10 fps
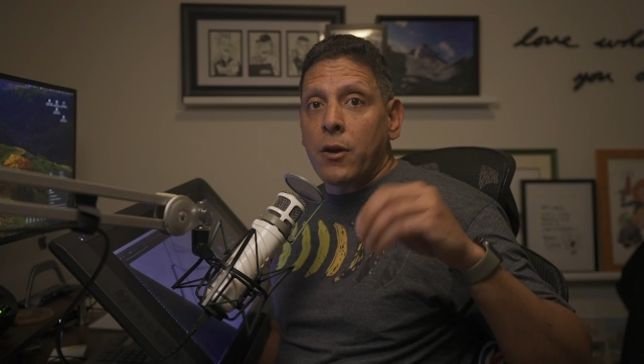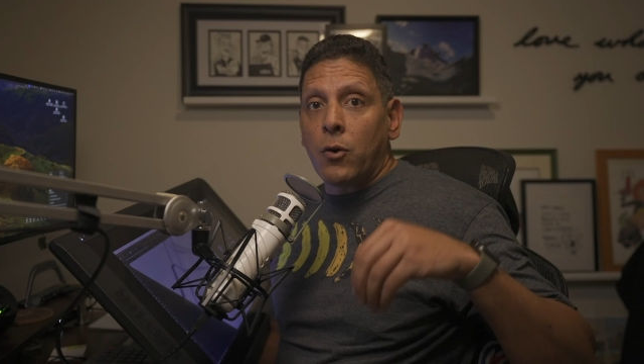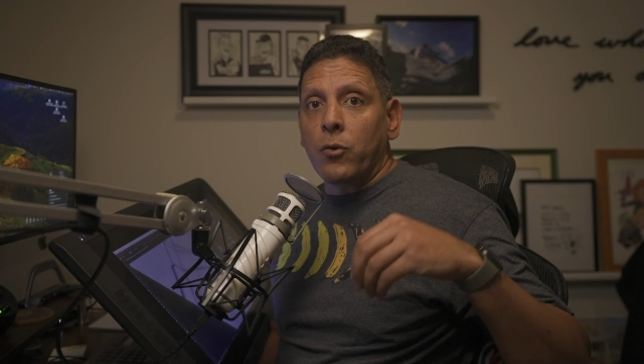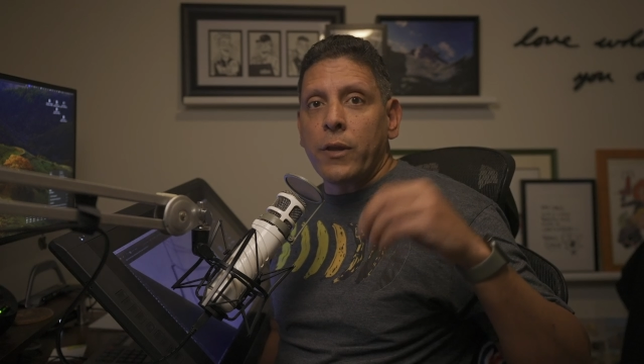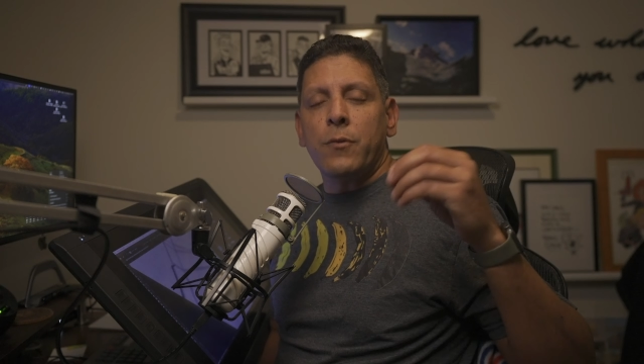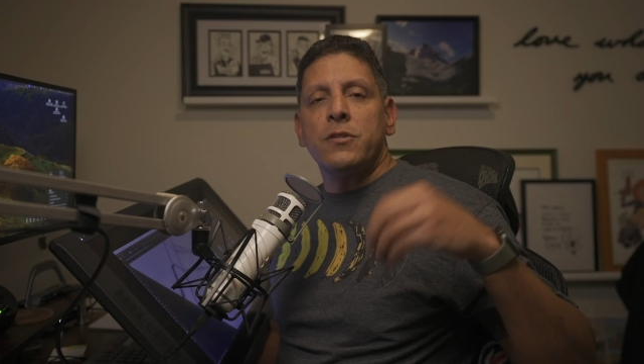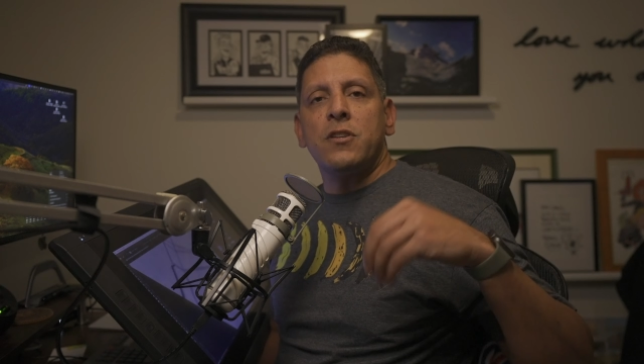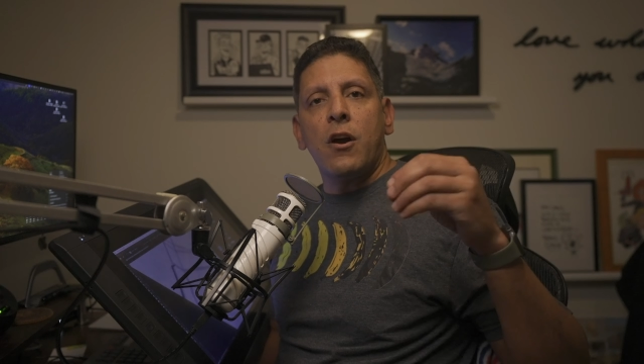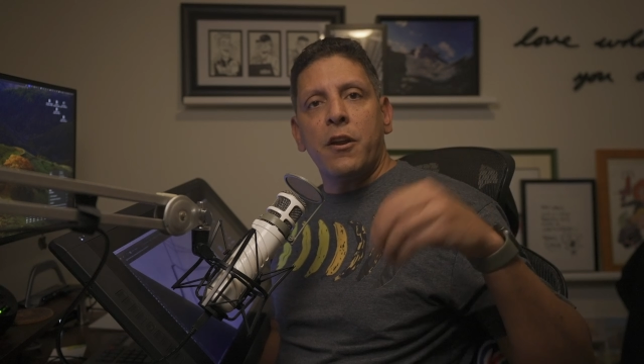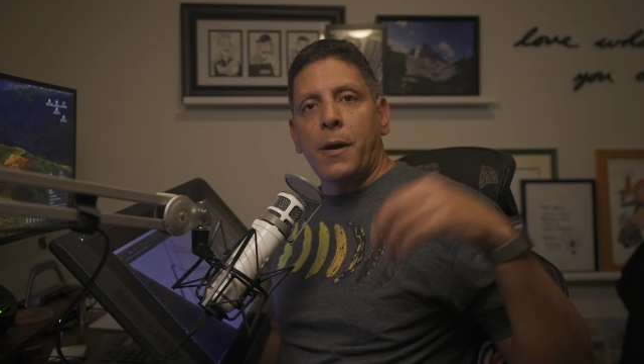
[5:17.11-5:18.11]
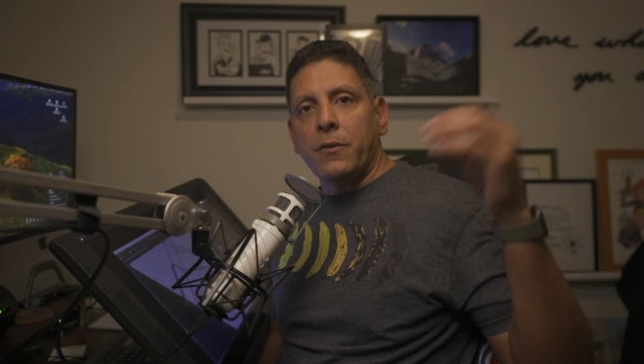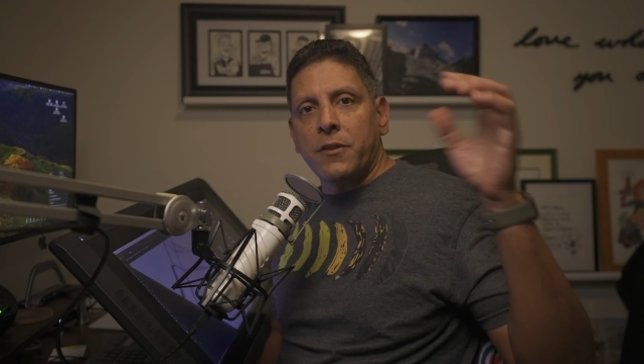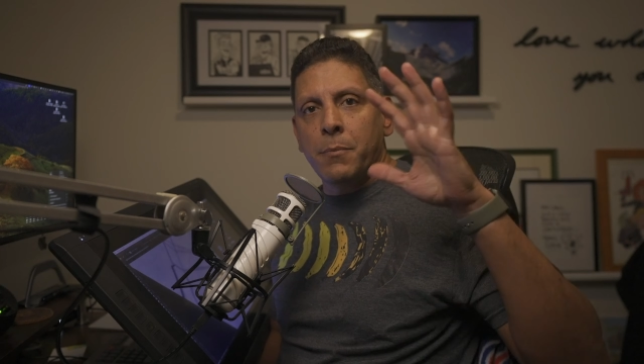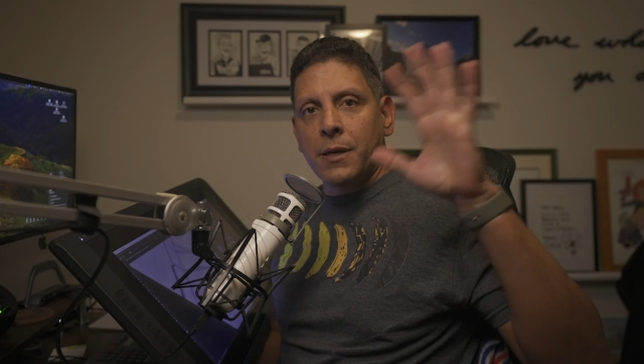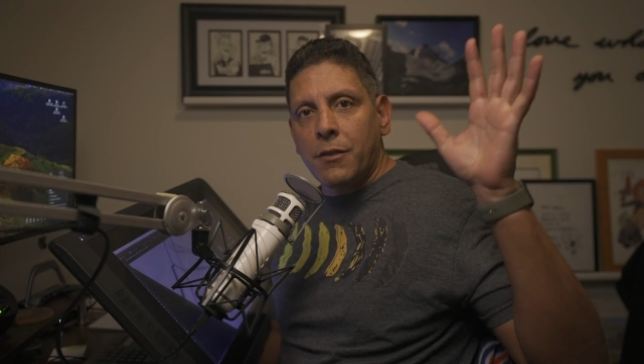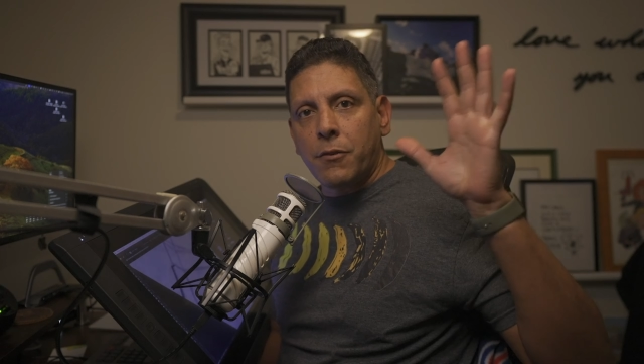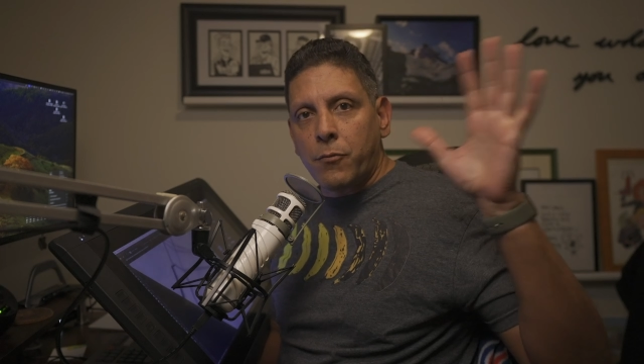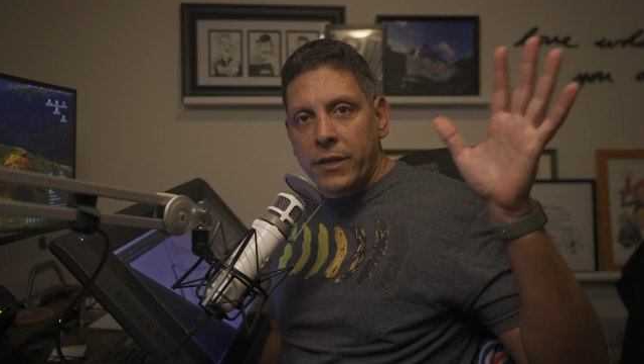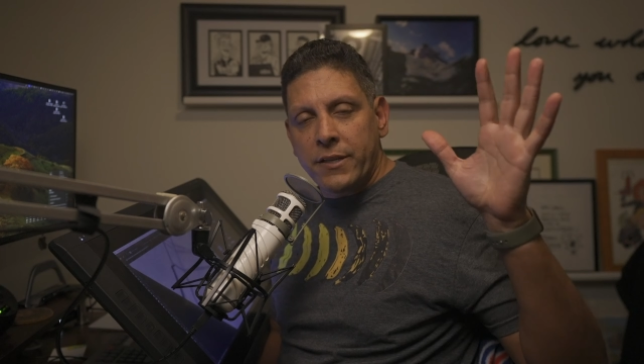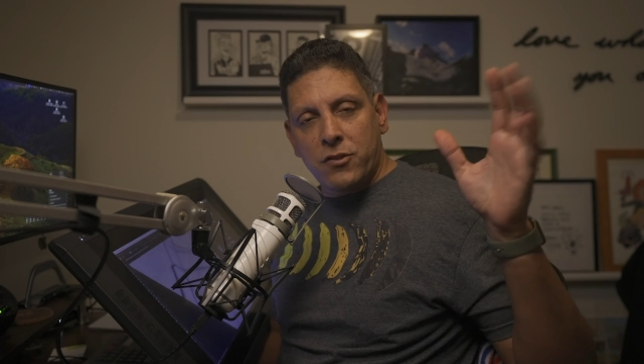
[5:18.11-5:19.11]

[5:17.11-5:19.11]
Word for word: Cole that was talking about the big three.